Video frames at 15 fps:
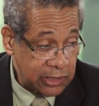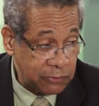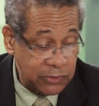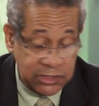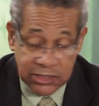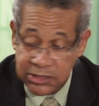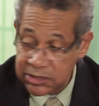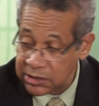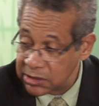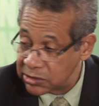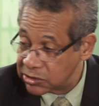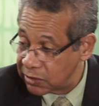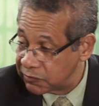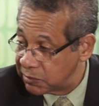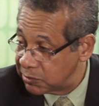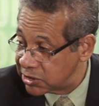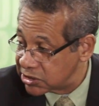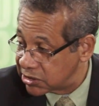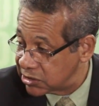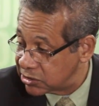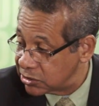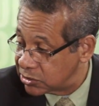The resistance of the
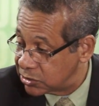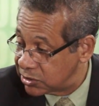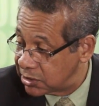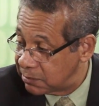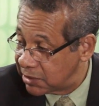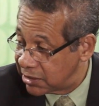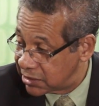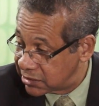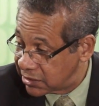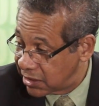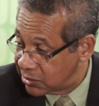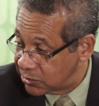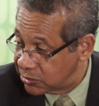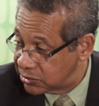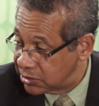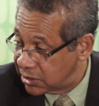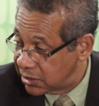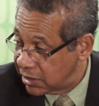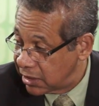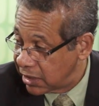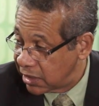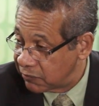mosquito to the malathion,
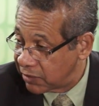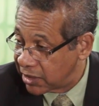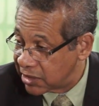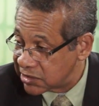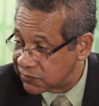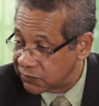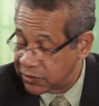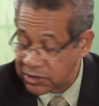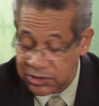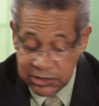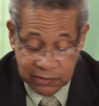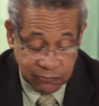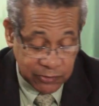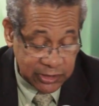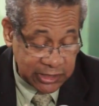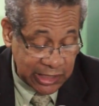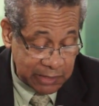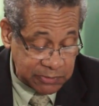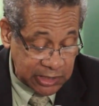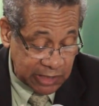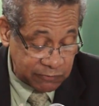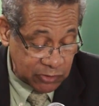I have asked for it several
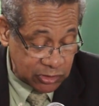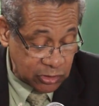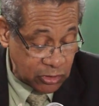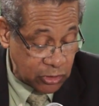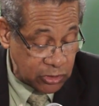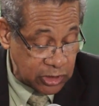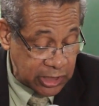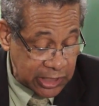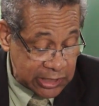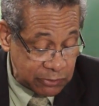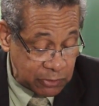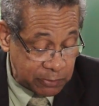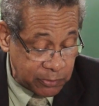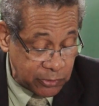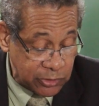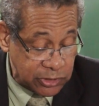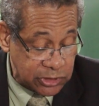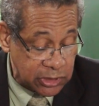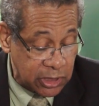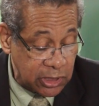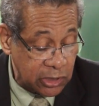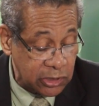times. I have not heard any
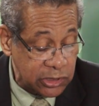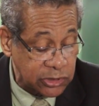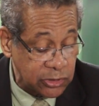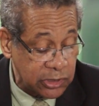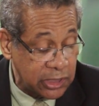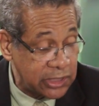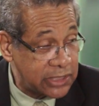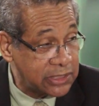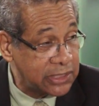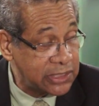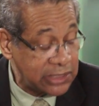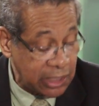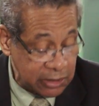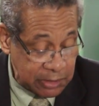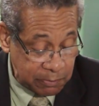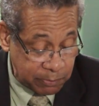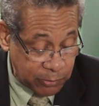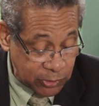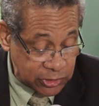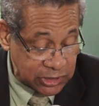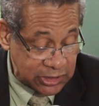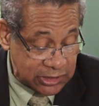reports concerning this. These are
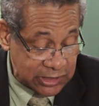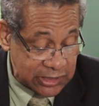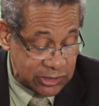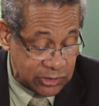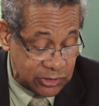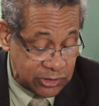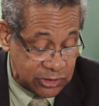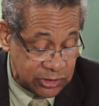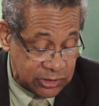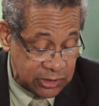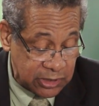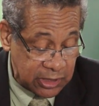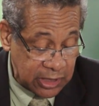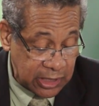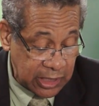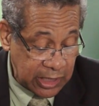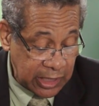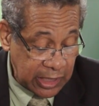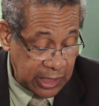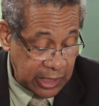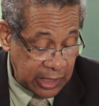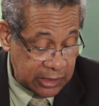important issues.
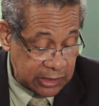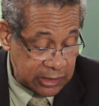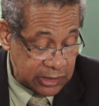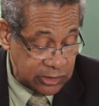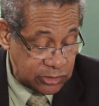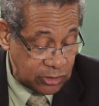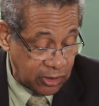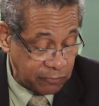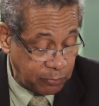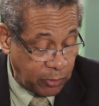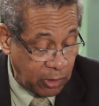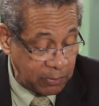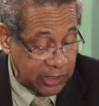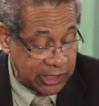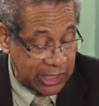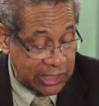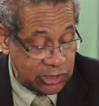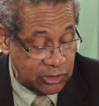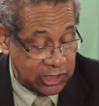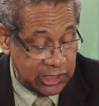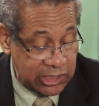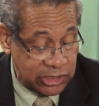And the issue of public
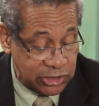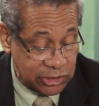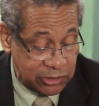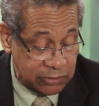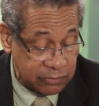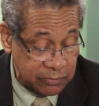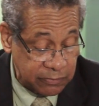education.